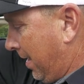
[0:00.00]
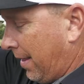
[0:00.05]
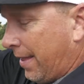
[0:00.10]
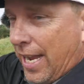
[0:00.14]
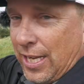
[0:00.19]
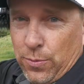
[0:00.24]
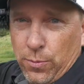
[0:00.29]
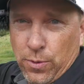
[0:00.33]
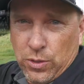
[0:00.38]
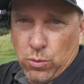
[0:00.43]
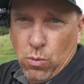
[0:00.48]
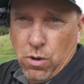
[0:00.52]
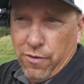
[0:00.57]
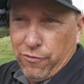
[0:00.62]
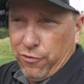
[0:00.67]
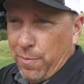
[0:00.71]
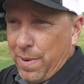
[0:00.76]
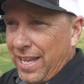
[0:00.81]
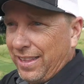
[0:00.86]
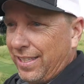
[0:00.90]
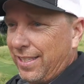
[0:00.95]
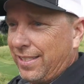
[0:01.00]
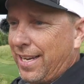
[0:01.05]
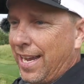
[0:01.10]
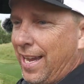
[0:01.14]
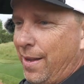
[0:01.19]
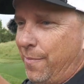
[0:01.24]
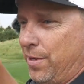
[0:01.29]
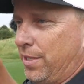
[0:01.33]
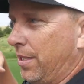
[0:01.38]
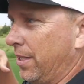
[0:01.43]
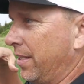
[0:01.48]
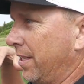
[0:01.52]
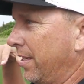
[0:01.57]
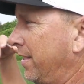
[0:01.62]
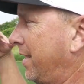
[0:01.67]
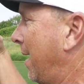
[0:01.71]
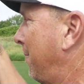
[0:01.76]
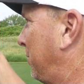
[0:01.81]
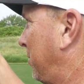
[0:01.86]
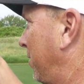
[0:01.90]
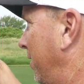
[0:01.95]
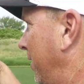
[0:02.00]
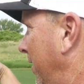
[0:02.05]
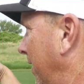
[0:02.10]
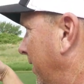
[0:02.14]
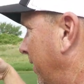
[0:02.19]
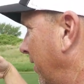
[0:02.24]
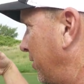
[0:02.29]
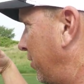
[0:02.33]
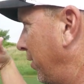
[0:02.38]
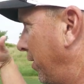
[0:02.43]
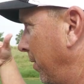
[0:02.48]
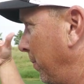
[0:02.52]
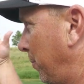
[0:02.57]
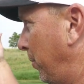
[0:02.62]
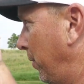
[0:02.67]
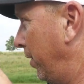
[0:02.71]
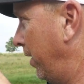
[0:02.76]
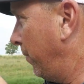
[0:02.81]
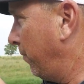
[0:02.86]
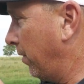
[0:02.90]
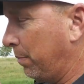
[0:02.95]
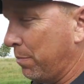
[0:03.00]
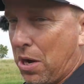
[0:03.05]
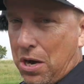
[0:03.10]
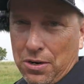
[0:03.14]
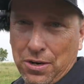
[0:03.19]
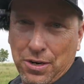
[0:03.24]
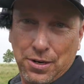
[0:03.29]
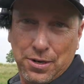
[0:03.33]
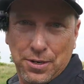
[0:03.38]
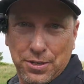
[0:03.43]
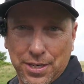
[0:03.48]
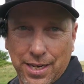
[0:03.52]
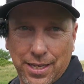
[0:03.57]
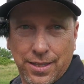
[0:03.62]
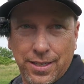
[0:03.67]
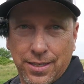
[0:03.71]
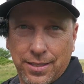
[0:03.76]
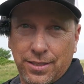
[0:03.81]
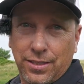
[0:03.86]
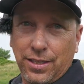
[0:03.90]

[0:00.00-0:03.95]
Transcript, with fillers: That's what's wonderful about this game is the deception that you can put in with bunkers and this